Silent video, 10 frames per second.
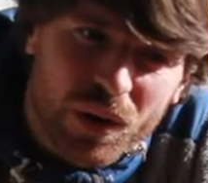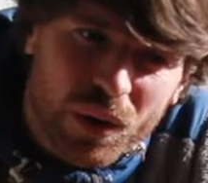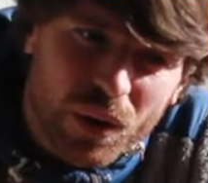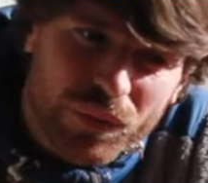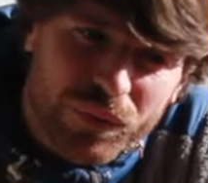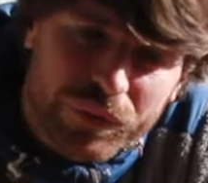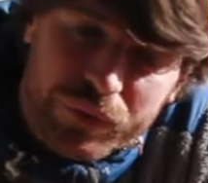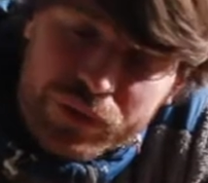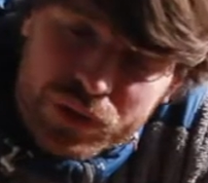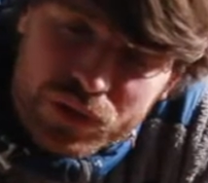of
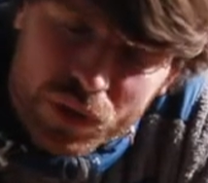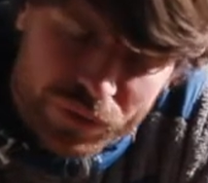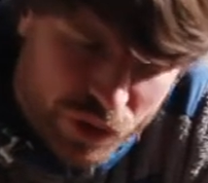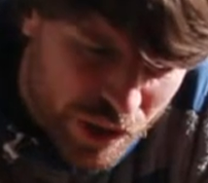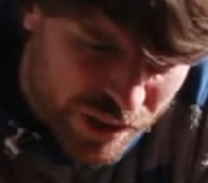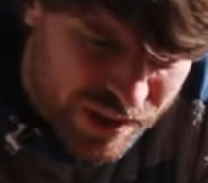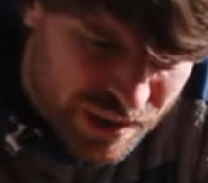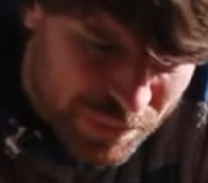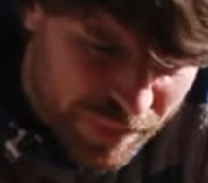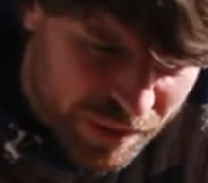soft
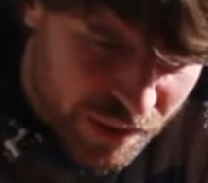shackles.